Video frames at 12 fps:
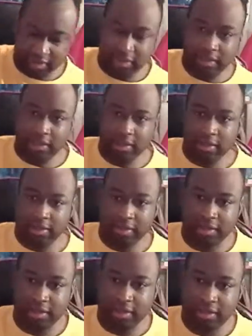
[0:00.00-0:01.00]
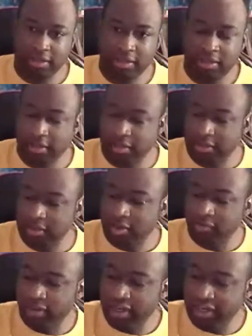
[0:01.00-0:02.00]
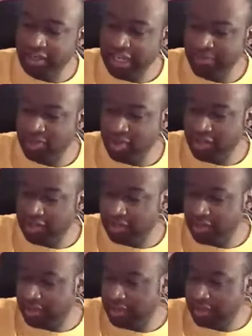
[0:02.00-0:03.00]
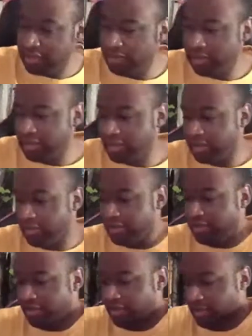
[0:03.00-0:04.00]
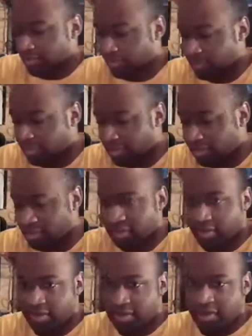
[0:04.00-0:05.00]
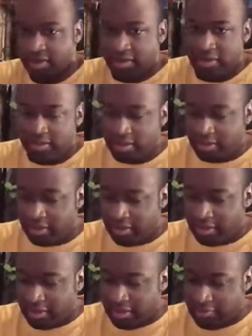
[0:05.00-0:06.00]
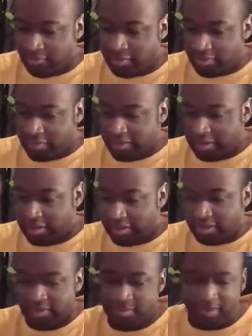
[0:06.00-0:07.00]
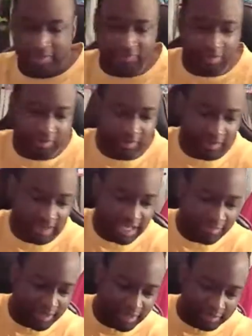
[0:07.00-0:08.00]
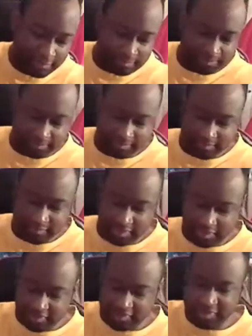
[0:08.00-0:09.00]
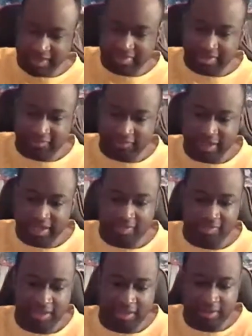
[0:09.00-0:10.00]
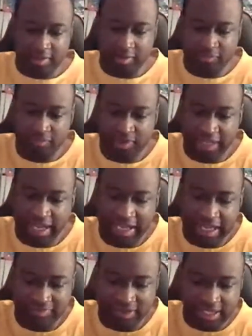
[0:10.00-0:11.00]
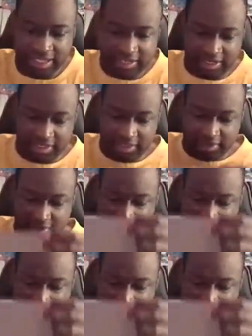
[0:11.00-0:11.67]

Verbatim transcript: Uh, hopefully, I didn't damage anything. Uh, whoops. Was my first time um, customizing a fight stick. Now, hopefully, I got everything I need.